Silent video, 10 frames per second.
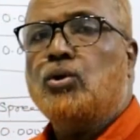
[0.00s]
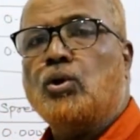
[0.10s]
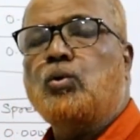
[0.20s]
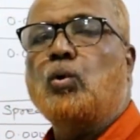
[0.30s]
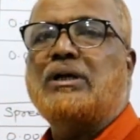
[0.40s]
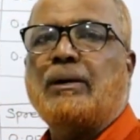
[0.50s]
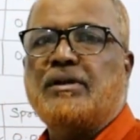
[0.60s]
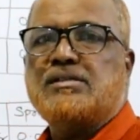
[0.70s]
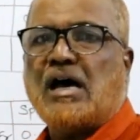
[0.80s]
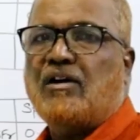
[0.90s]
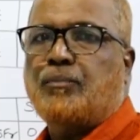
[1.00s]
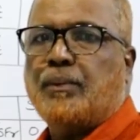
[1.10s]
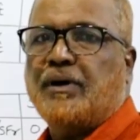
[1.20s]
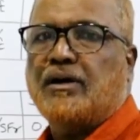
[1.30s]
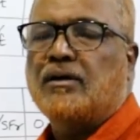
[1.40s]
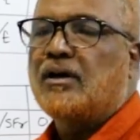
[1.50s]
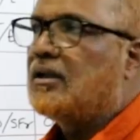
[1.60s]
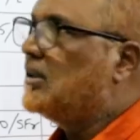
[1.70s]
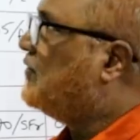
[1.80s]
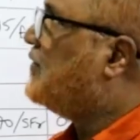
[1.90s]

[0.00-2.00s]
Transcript: So two tables I have prepared. The